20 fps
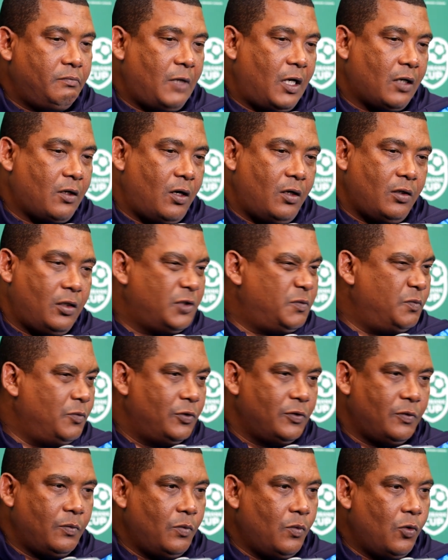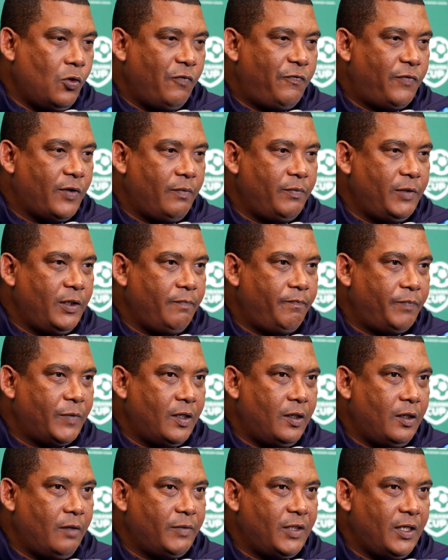I can't ask more from
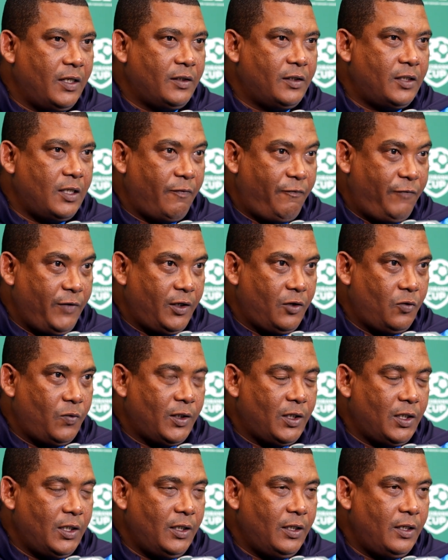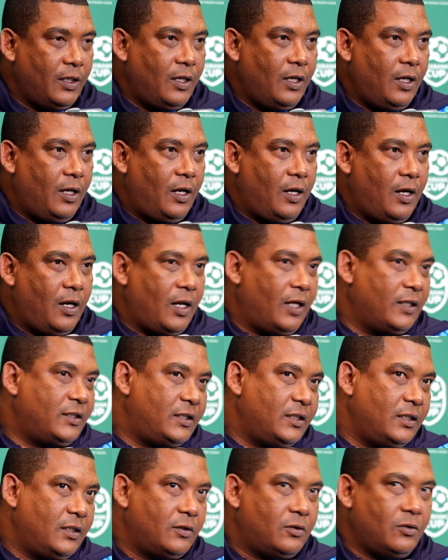them. They adapt very quickly, and I
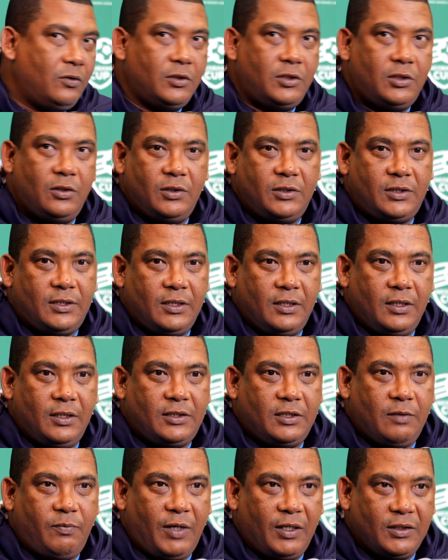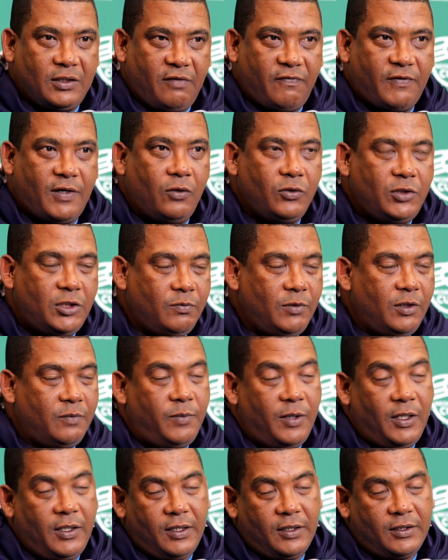said it also. It's a bunch of
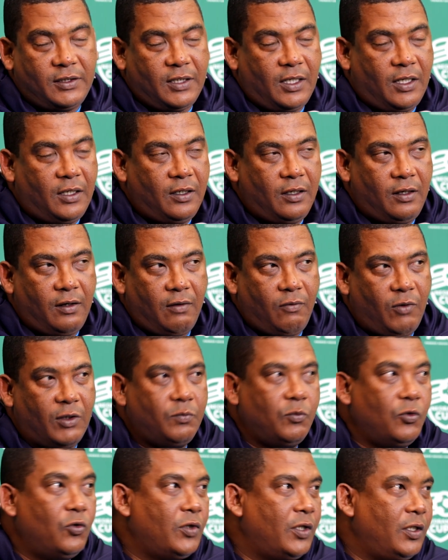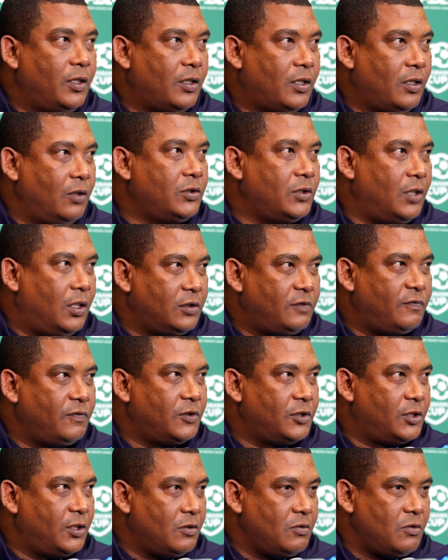coachable players, and what more can a coach ask
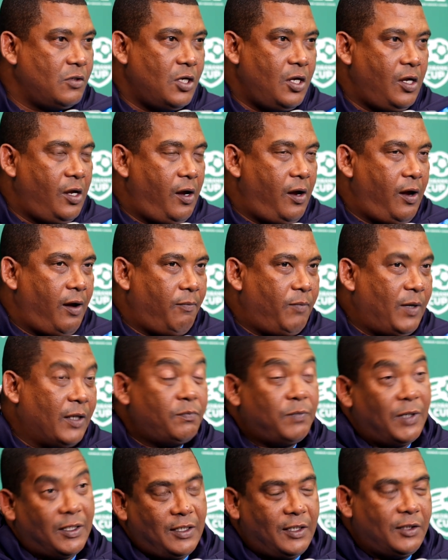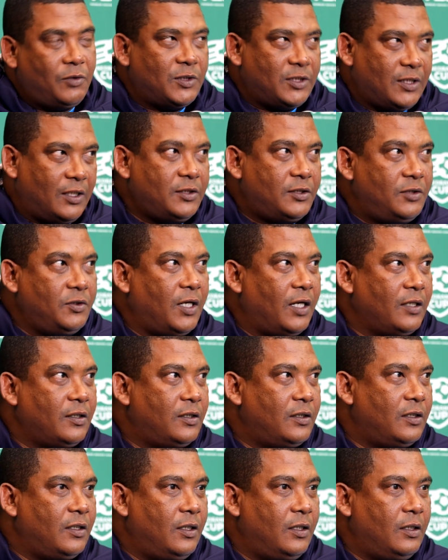for? So, but that was us
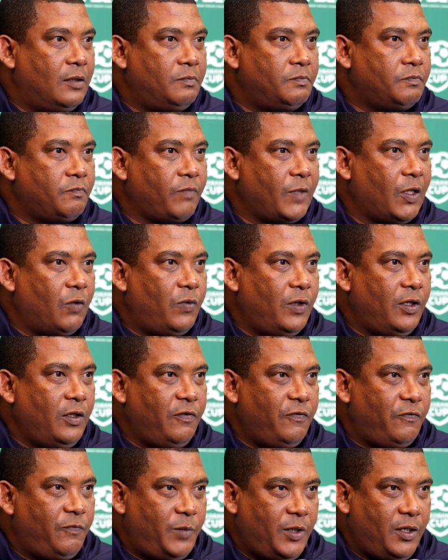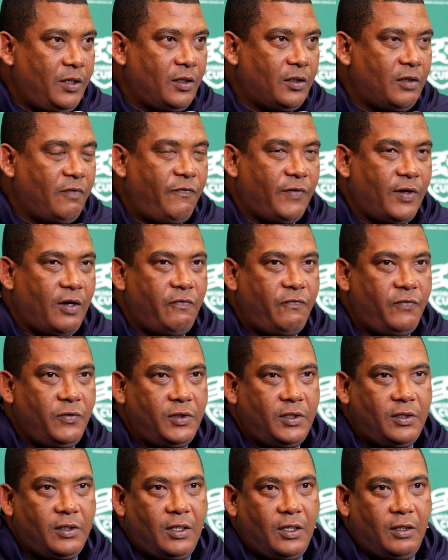tonight. We've been on the front
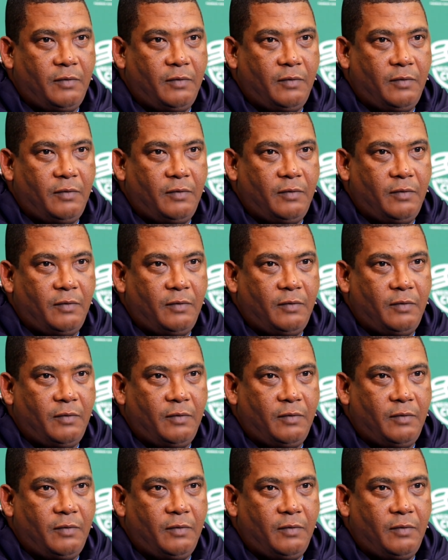foot.